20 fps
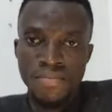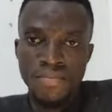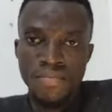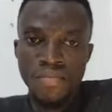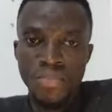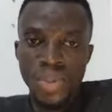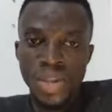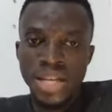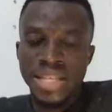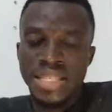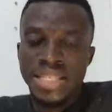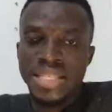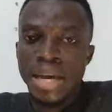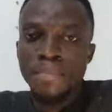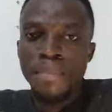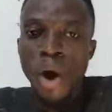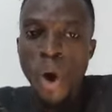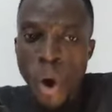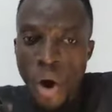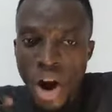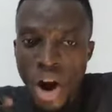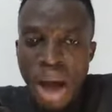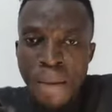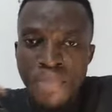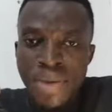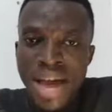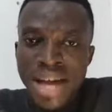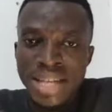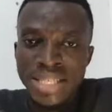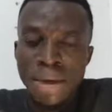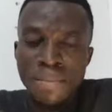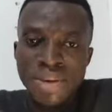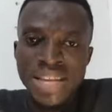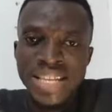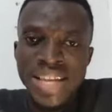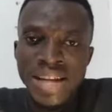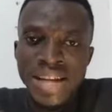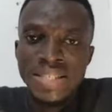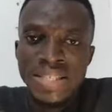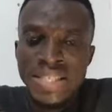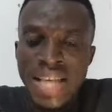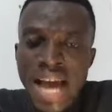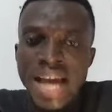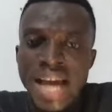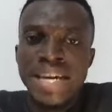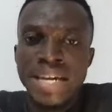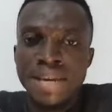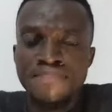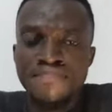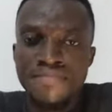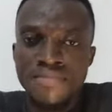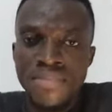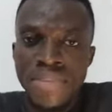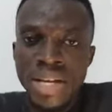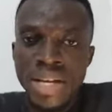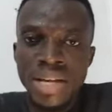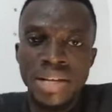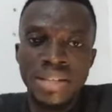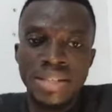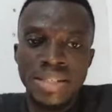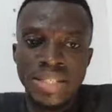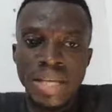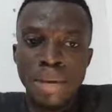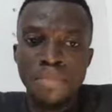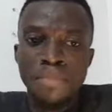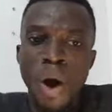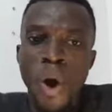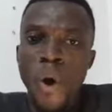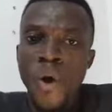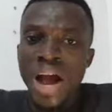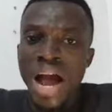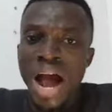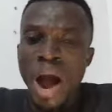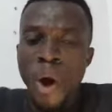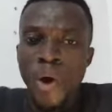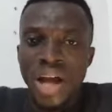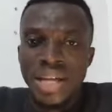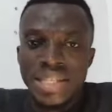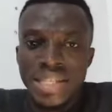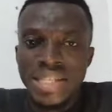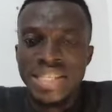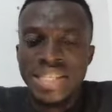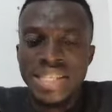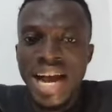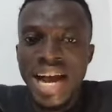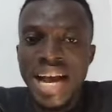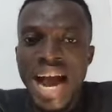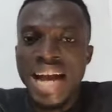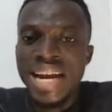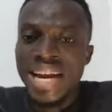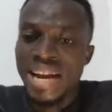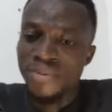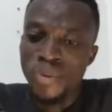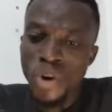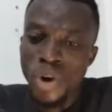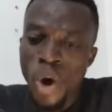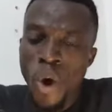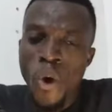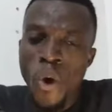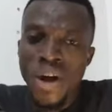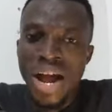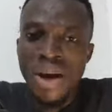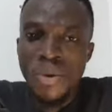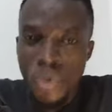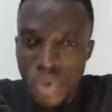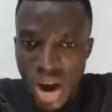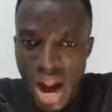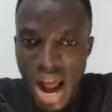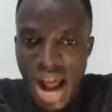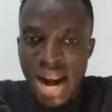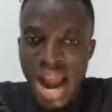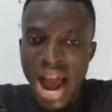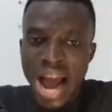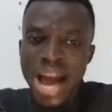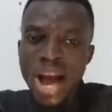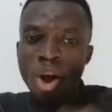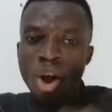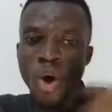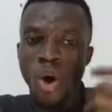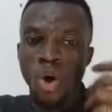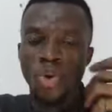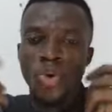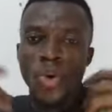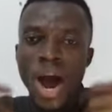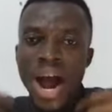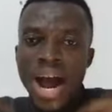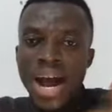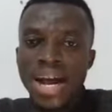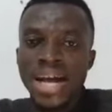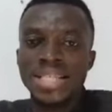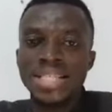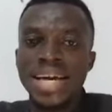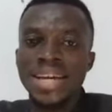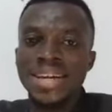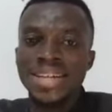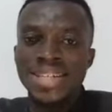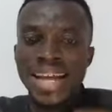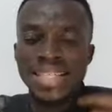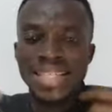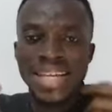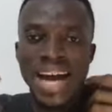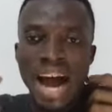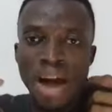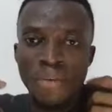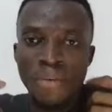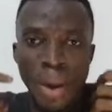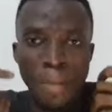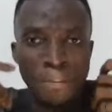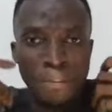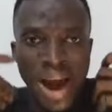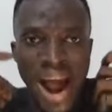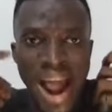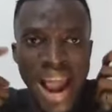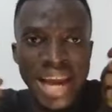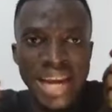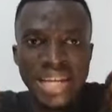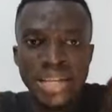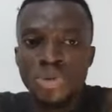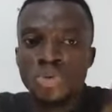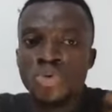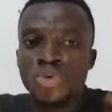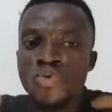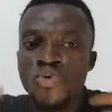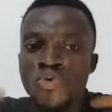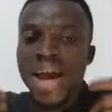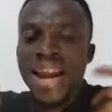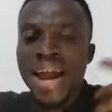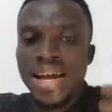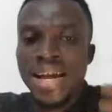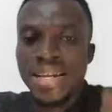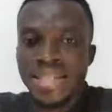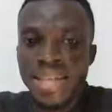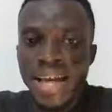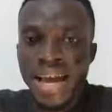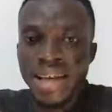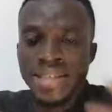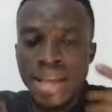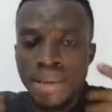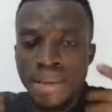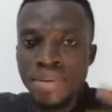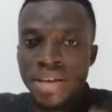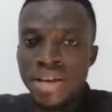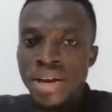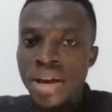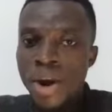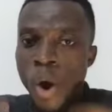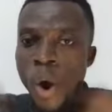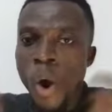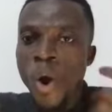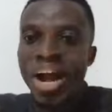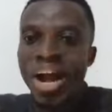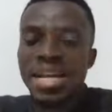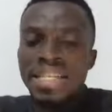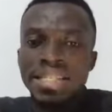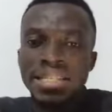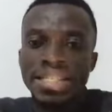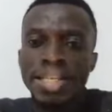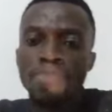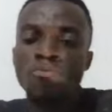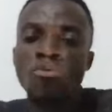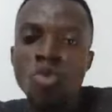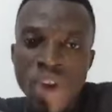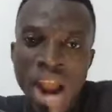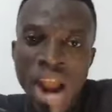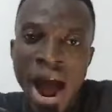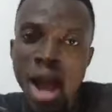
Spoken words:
And some of can be a seven answer, and some of Cassetia Ghana for no Caprana or no one Cassana doesn't have the mind to realize a Sabi or Kansim Huna.